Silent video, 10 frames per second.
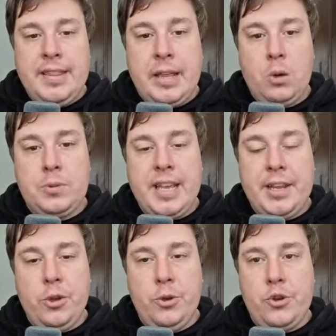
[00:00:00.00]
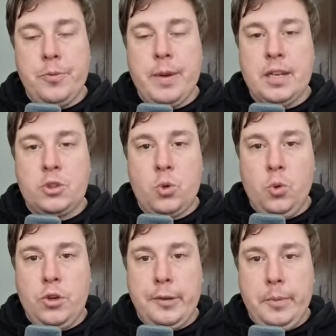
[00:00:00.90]
That'll take you to my
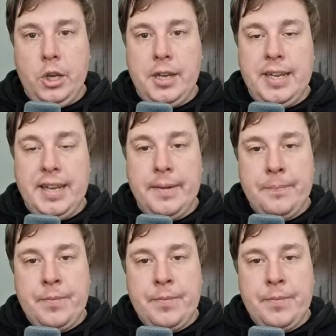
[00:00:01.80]
school community.